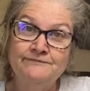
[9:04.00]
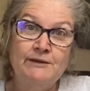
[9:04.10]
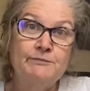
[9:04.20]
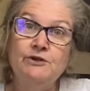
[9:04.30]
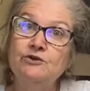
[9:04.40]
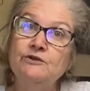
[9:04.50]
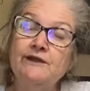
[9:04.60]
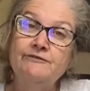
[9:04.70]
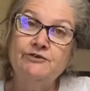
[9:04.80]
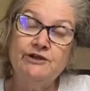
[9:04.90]
Been doing
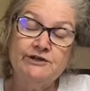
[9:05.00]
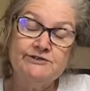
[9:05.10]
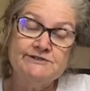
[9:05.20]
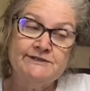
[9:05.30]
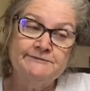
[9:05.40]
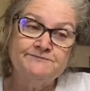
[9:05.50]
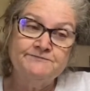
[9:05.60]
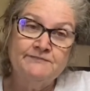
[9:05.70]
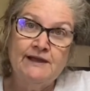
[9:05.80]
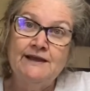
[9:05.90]
that for years.
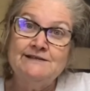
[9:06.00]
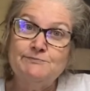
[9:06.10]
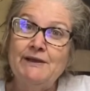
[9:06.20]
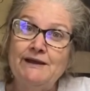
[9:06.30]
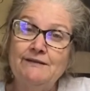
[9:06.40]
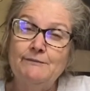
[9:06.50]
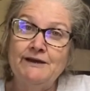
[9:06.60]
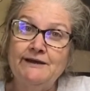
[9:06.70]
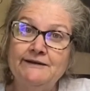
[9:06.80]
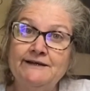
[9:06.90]
It's a pain in the butt.